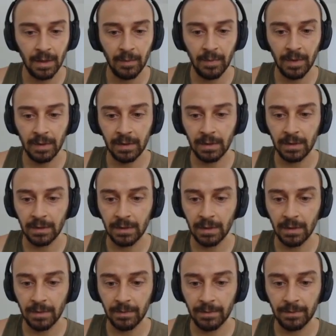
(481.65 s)
Pick this
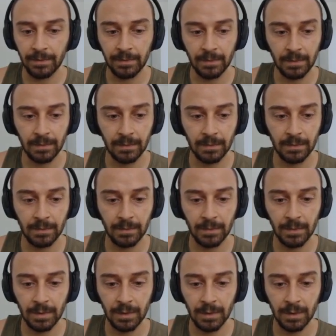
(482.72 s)
up,
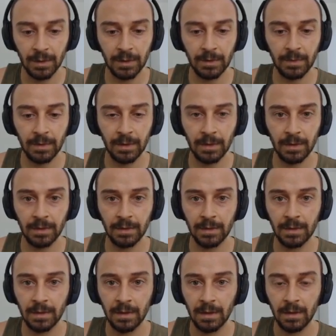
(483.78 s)
just
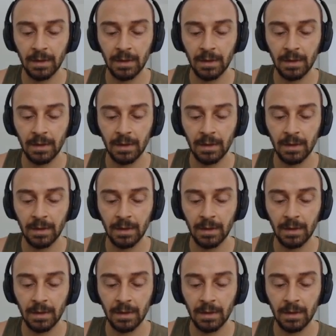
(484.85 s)
because